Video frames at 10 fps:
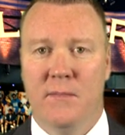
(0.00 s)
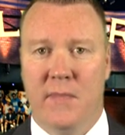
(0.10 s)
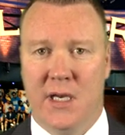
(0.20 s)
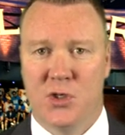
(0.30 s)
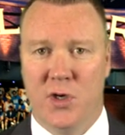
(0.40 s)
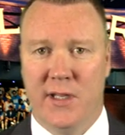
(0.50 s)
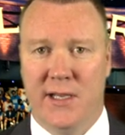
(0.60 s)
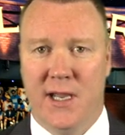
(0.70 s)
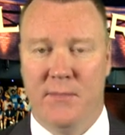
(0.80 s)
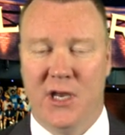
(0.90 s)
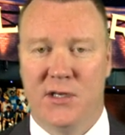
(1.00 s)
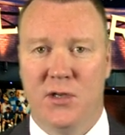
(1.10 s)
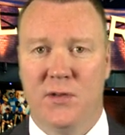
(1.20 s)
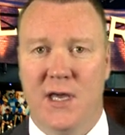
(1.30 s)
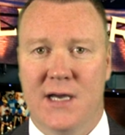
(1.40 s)
Make sure they get my
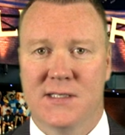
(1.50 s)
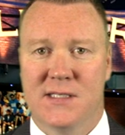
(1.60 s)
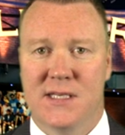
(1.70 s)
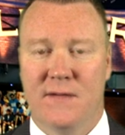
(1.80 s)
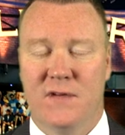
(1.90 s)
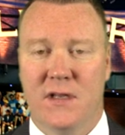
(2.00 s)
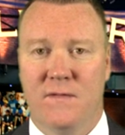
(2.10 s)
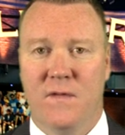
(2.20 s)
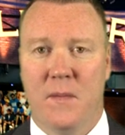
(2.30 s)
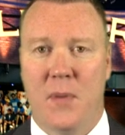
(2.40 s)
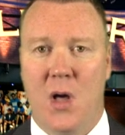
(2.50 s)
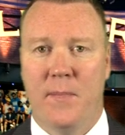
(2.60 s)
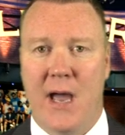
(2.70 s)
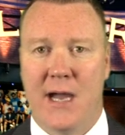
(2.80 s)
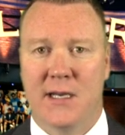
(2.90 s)
2017
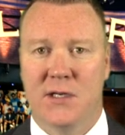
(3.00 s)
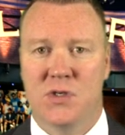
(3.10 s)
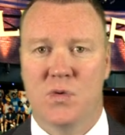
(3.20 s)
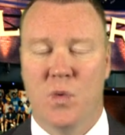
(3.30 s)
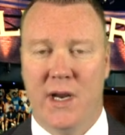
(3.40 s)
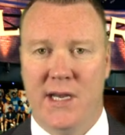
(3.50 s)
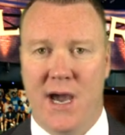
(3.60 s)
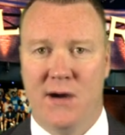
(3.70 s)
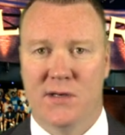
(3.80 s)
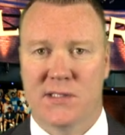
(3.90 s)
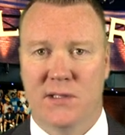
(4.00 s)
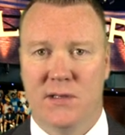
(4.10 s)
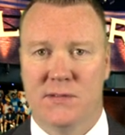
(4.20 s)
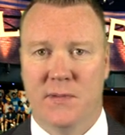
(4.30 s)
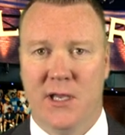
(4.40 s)
football package right now
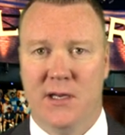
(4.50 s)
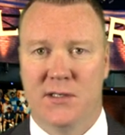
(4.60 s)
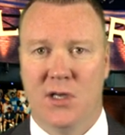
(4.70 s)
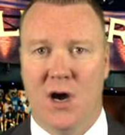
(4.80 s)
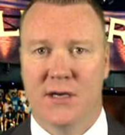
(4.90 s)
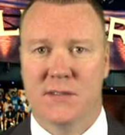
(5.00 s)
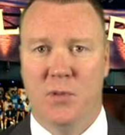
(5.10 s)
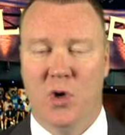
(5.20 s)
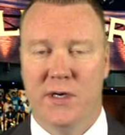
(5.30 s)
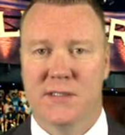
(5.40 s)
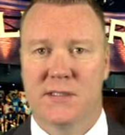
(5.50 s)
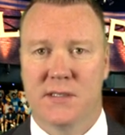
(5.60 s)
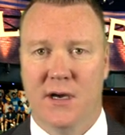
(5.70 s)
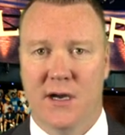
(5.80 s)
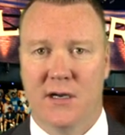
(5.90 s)
exclusively at
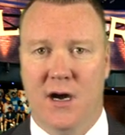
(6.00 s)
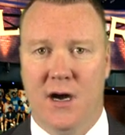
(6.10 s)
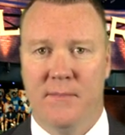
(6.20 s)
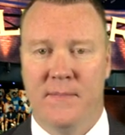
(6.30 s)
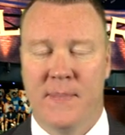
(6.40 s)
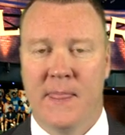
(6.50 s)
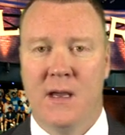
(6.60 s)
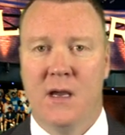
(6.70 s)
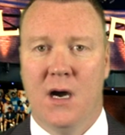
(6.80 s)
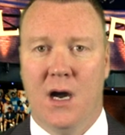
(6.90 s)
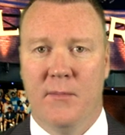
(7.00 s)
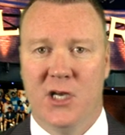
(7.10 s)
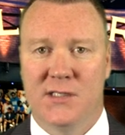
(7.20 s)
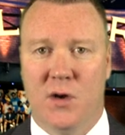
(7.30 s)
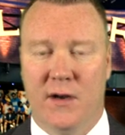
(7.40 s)
DocSports.com. I'm
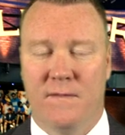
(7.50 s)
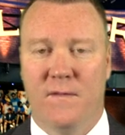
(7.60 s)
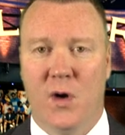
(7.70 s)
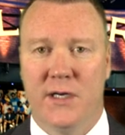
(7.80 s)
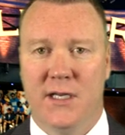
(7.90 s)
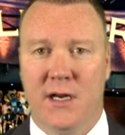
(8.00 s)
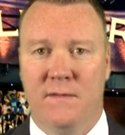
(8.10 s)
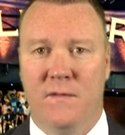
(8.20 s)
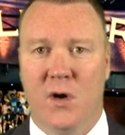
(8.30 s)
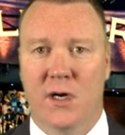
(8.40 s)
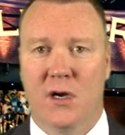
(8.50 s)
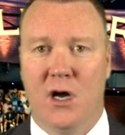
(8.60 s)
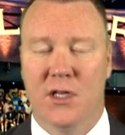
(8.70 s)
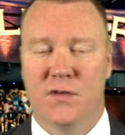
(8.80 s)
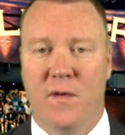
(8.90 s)
also on a 14-4
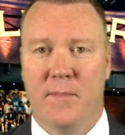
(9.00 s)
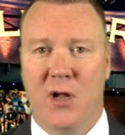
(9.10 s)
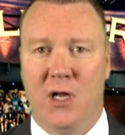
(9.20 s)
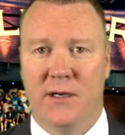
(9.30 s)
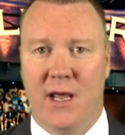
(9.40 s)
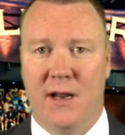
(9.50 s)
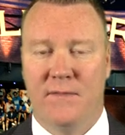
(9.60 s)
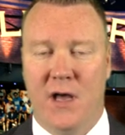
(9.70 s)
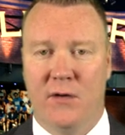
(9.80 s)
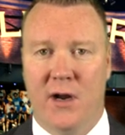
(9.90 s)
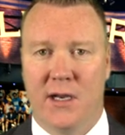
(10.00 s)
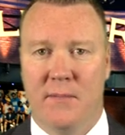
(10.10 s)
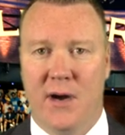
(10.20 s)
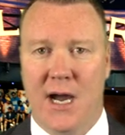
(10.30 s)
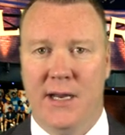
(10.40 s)
college football and NFL run
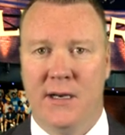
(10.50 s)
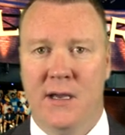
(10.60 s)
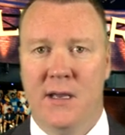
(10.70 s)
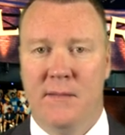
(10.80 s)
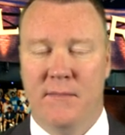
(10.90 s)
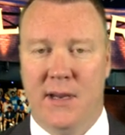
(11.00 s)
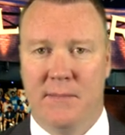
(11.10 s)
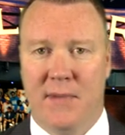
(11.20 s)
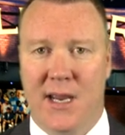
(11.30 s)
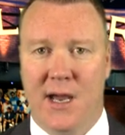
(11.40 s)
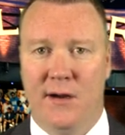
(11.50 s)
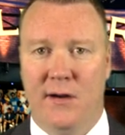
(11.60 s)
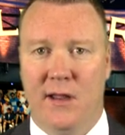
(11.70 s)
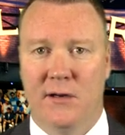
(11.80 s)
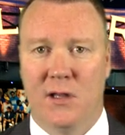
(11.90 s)
combined, making my
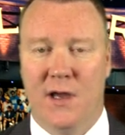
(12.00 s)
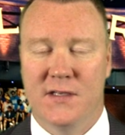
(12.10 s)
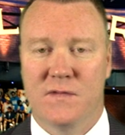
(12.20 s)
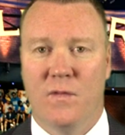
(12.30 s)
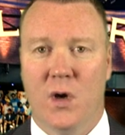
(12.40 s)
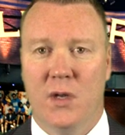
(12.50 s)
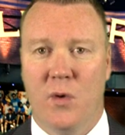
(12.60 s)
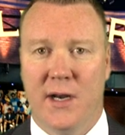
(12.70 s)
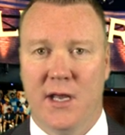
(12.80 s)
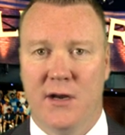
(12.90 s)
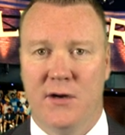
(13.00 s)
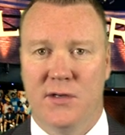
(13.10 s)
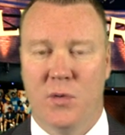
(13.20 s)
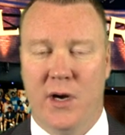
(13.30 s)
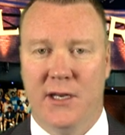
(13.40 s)
$100 clients
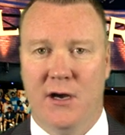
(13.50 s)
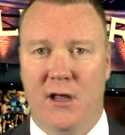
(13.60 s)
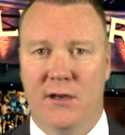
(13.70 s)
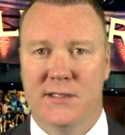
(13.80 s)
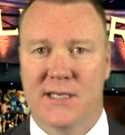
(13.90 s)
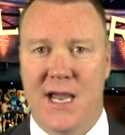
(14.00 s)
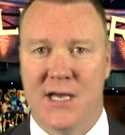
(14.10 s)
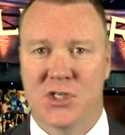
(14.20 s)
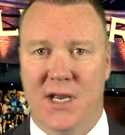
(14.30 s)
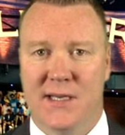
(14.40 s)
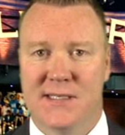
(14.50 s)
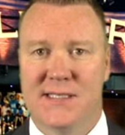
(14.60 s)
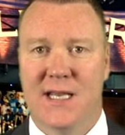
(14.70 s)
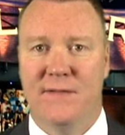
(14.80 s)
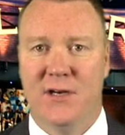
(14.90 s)
$4,120, cashing at
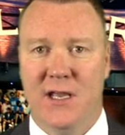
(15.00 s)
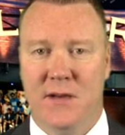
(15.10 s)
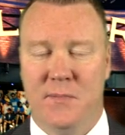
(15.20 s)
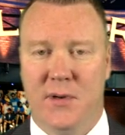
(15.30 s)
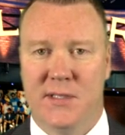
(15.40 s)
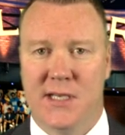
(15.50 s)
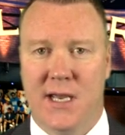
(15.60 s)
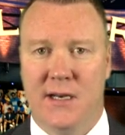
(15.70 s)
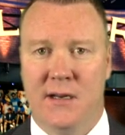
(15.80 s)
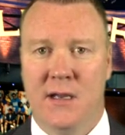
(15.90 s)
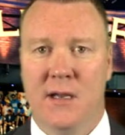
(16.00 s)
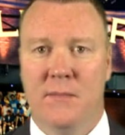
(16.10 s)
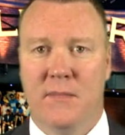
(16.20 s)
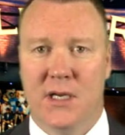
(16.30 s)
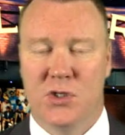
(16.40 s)
78%.
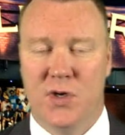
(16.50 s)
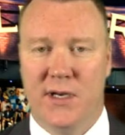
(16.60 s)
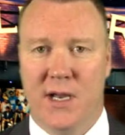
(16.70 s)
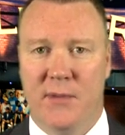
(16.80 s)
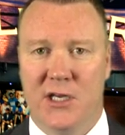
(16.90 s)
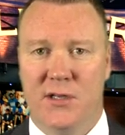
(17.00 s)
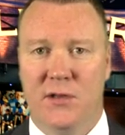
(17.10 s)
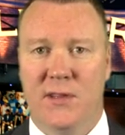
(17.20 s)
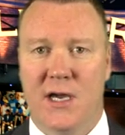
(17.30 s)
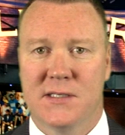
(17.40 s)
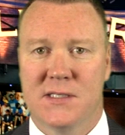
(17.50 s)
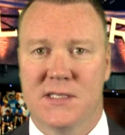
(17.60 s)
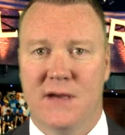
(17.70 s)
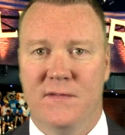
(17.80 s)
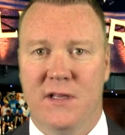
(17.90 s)
Make sure you get my
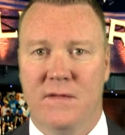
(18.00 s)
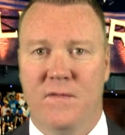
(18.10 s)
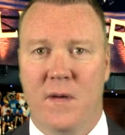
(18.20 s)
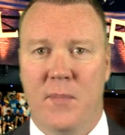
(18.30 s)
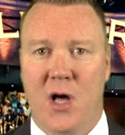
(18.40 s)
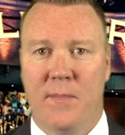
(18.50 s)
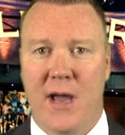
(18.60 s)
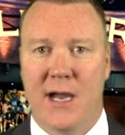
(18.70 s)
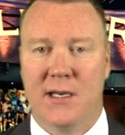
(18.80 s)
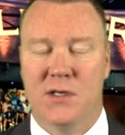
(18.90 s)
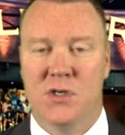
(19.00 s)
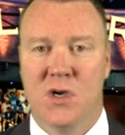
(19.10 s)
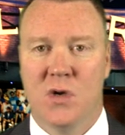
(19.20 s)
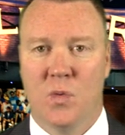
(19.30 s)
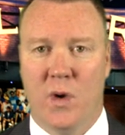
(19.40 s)
2017 football package
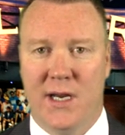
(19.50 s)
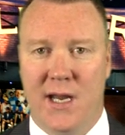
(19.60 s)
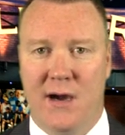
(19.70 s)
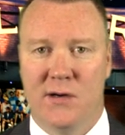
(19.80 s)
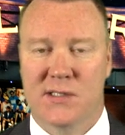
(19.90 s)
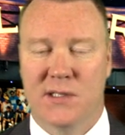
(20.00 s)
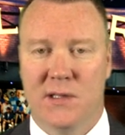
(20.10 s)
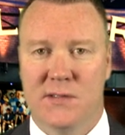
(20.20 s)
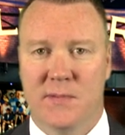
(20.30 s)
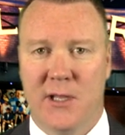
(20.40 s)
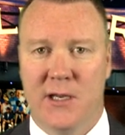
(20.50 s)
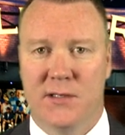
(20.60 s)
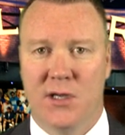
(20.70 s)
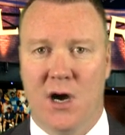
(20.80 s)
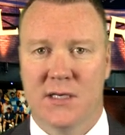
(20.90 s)
right now exclusively
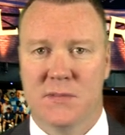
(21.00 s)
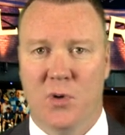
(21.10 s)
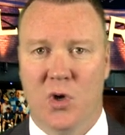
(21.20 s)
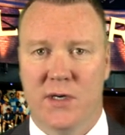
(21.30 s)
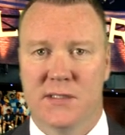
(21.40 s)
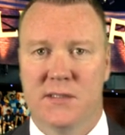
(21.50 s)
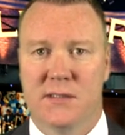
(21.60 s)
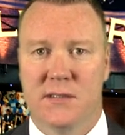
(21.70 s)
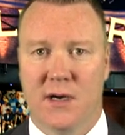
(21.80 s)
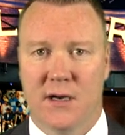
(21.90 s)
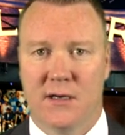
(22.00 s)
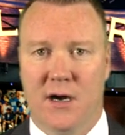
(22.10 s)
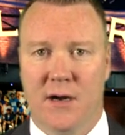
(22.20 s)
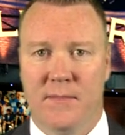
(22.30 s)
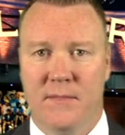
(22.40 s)
at
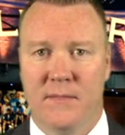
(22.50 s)
DocSports.com.